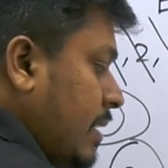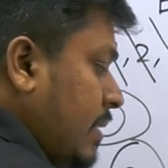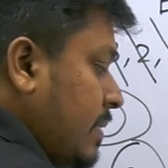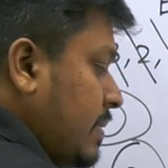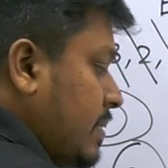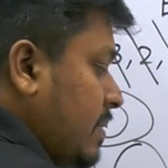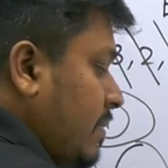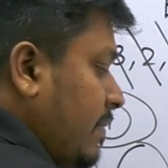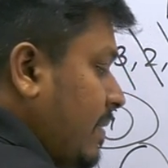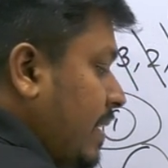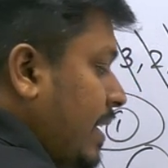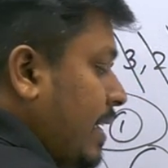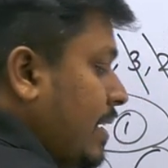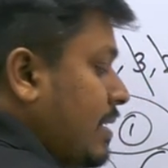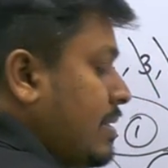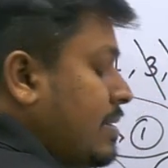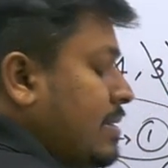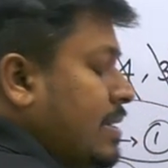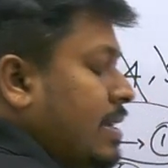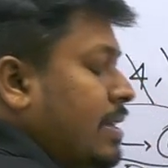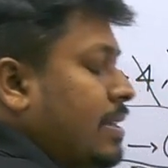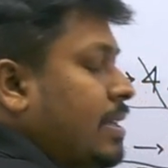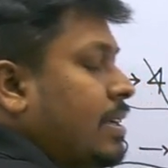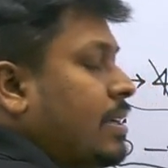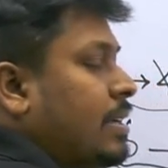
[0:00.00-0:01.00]
So we can
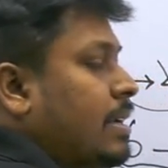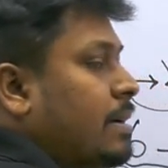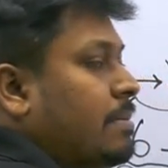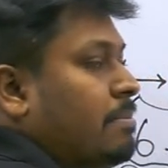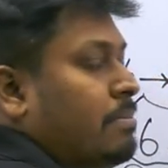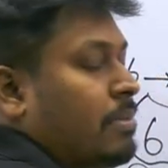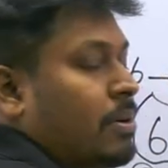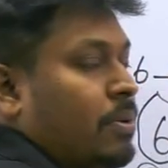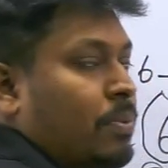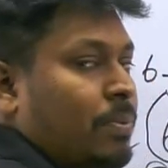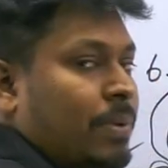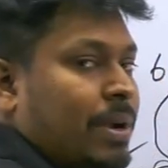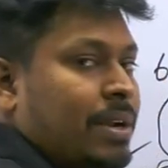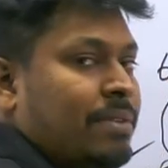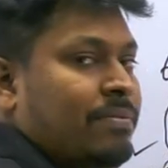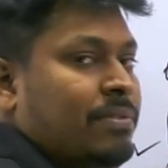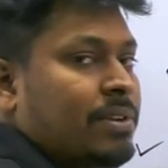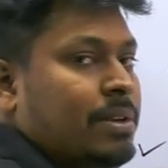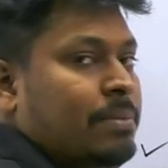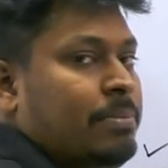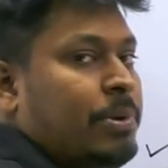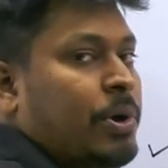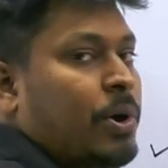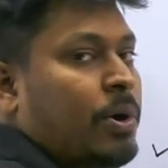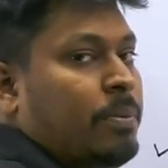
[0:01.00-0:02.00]
say that number 1
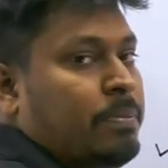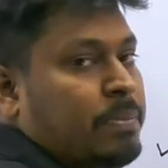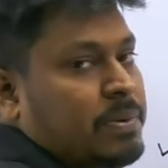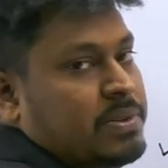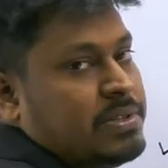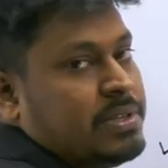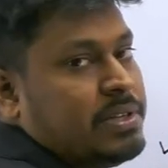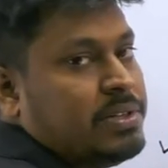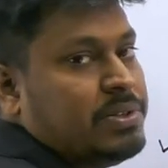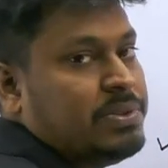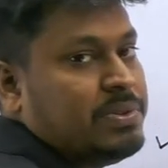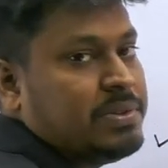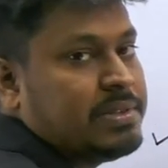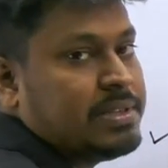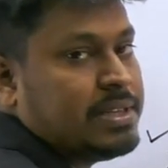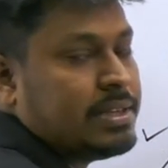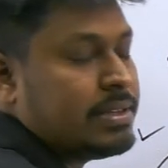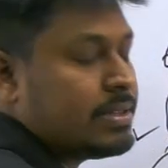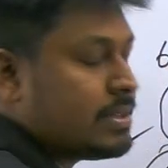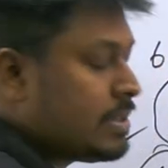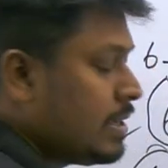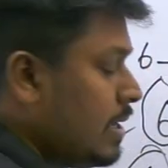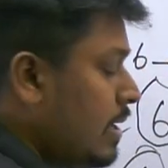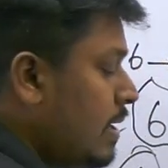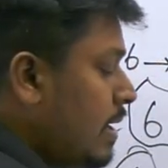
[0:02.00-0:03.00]
will be opposite to
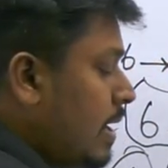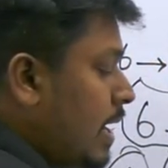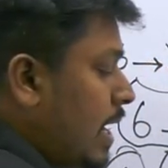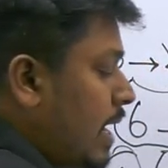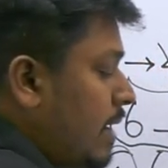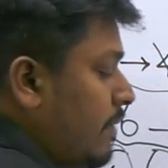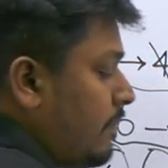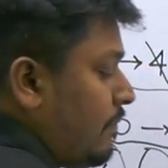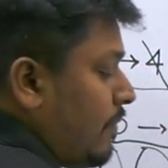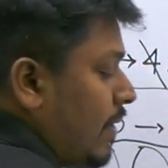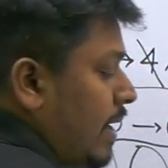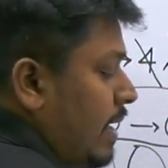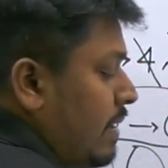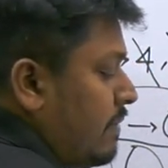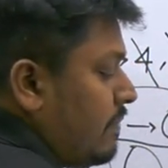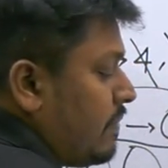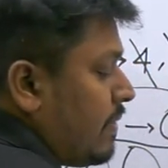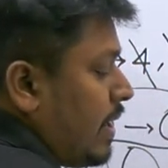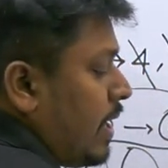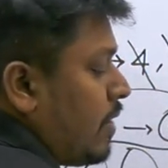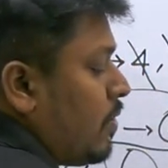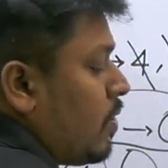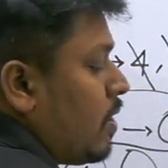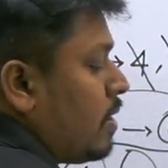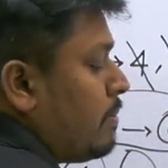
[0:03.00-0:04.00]
6. And 5
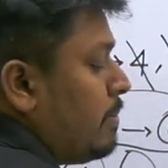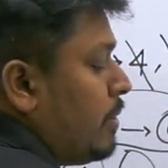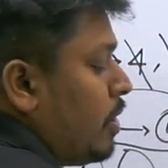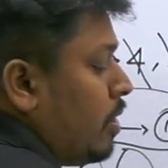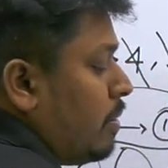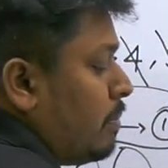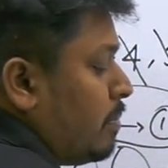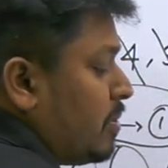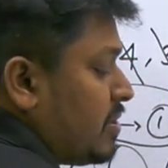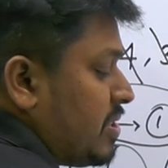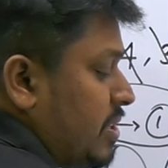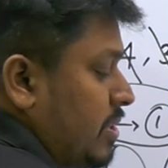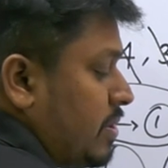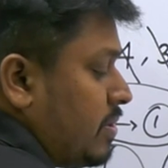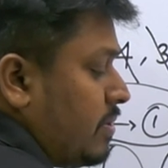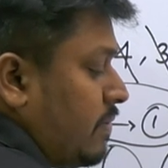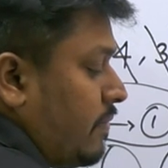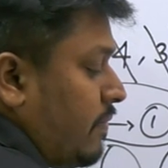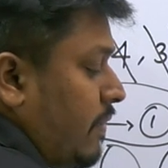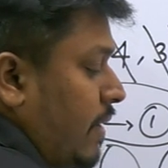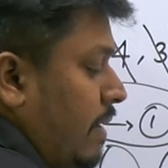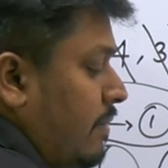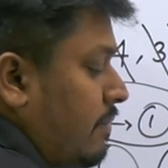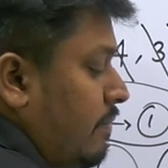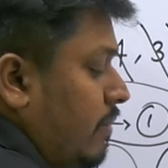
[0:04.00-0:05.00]
cannot be opposite to
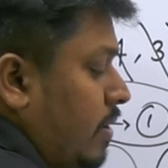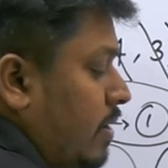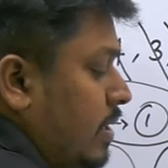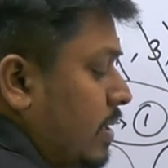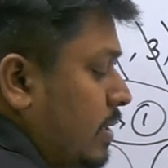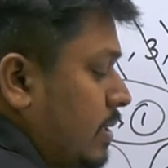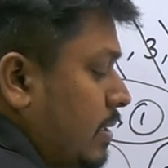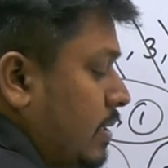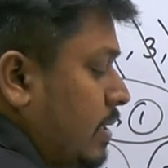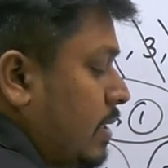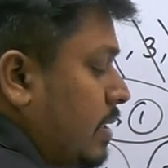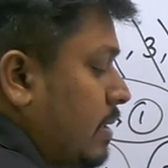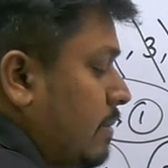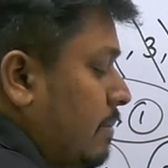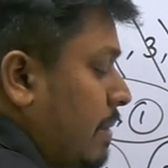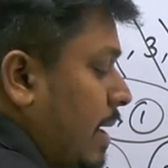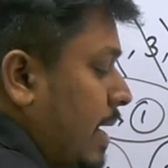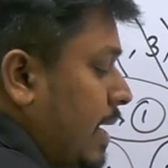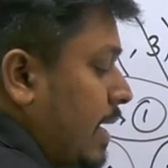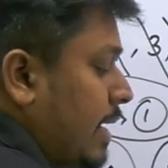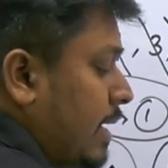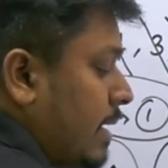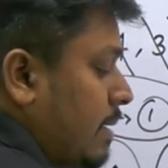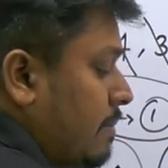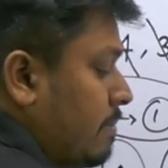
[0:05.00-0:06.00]
5, and the
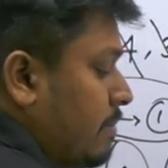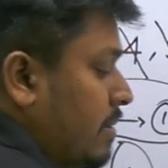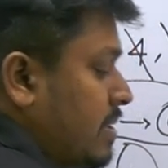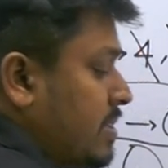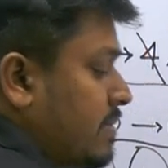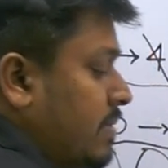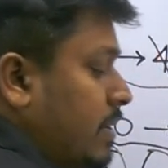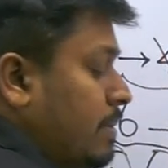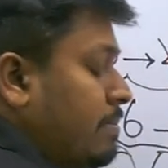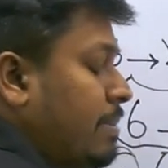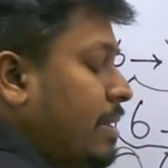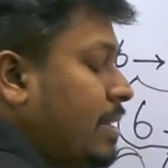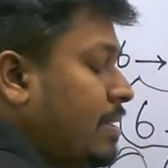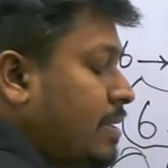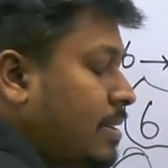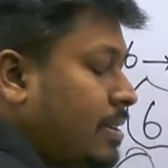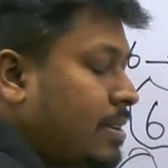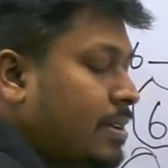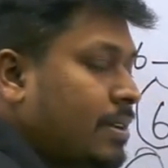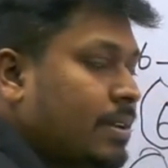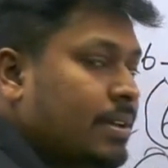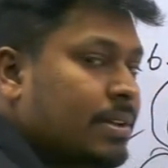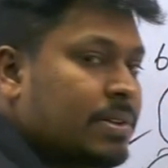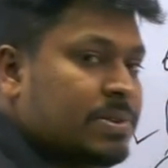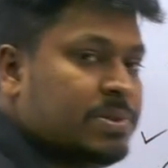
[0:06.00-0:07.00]
remaining numbers will be 3.
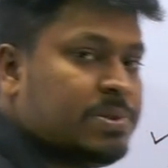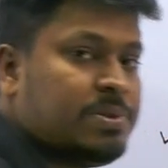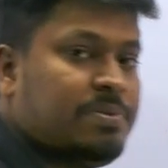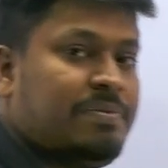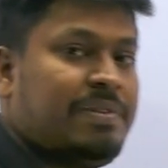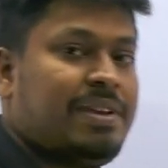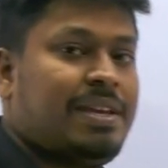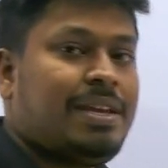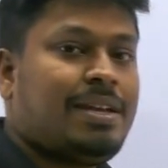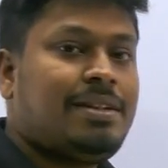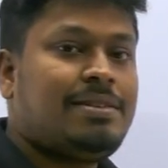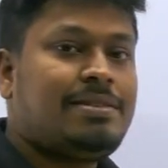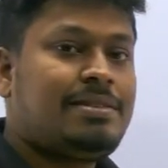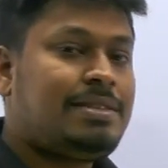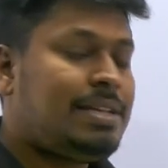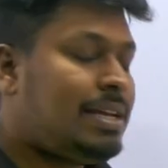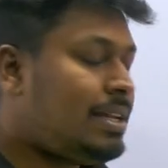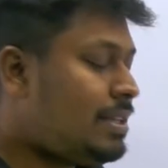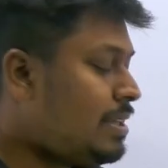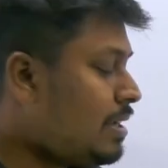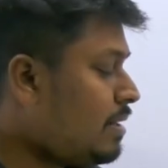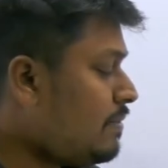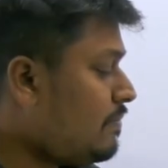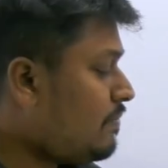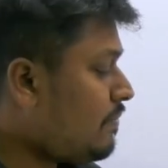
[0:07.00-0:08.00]
So we can say
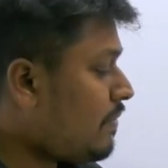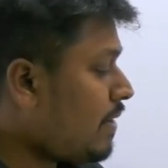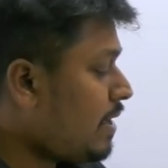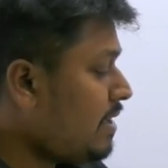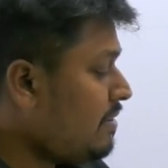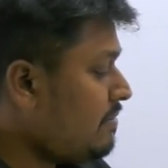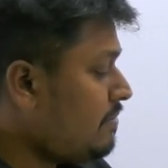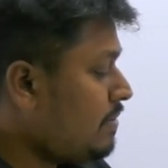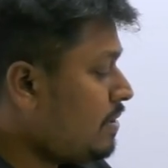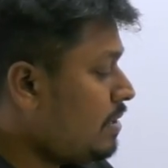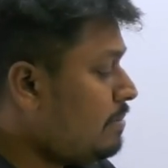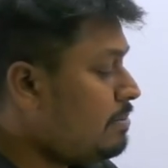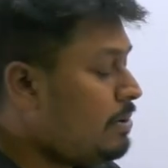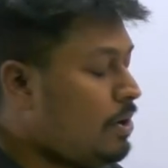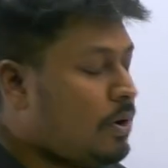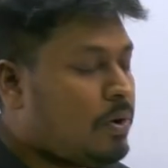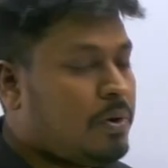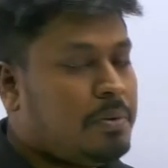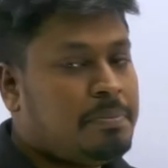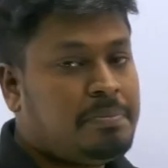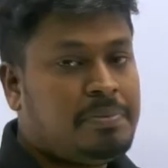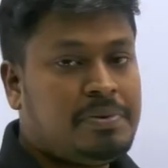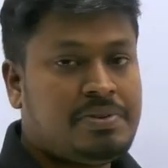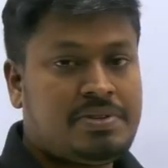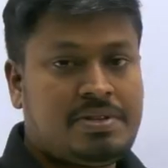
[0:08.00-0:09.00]
that 5 will be
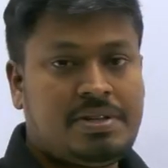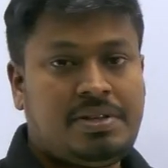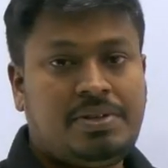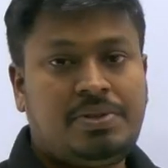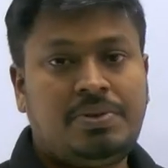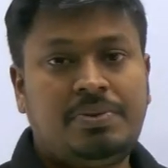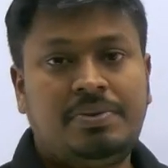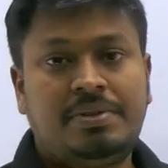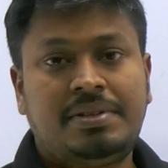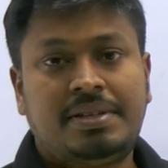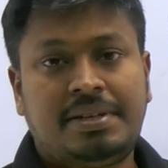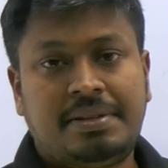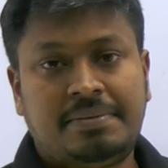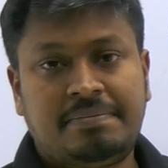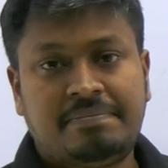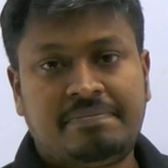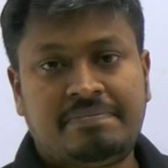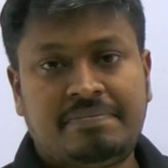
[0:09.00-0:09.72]
opposite to 3.